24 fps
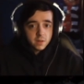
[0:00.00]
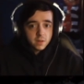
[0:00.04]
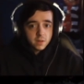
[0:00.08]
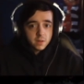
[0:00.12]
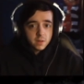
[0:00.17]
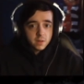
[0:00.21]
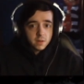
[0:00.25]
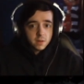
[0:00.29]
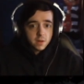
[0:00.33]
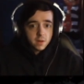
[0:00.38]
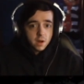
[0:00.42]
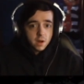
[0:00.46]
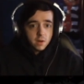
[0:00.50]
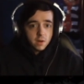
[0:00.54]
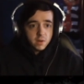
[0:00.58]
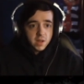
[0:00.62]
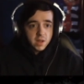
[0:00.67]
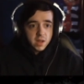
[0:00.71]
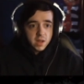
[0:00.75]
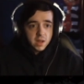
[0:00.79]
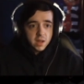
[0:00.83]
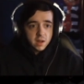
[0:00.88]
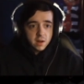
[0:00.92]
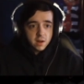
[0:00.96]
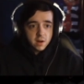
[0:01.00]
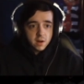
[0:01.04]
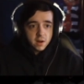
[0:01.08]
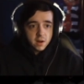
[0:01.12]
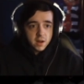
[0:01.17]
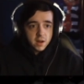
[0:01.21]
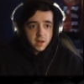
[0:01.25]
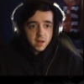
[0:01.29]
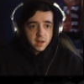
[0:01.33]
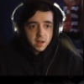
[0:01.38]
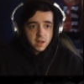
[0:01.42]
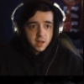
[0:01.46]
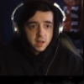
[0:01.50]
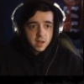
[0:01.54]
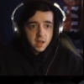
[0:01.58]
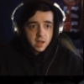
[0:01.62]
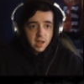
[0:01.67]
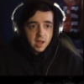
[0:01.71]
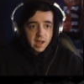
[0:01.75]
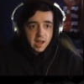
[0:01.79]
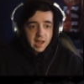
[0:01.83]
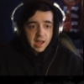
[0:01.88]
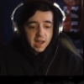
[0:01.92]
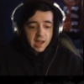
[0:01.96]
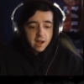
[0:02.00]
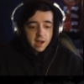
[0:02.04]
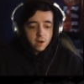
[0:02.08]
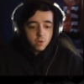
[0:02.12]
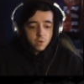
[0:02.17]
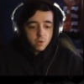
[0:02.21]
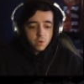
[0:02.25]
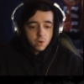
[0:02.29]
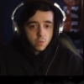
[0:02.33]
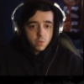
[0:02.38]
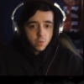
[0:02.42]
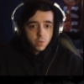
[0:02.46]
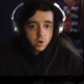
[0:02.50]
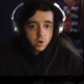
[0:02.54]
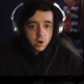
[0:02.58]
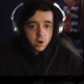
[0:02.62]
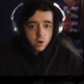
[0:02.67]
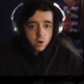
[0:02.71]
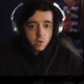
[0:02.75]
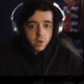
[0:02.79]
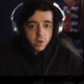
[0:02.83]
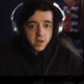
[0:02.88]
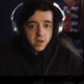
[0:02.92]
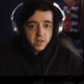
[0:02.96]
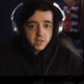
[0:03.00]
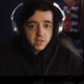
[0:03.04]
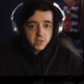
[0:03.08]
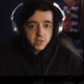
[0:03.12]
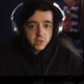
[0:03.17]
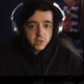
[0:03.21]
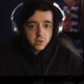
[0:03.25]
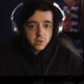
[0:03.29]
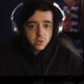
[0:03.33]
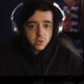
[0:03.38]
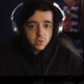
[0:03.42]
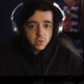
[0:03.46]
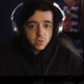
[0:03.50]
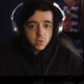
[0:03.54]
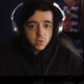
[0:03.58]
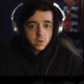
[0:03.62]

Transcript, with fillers: okay, all right, how we're going to,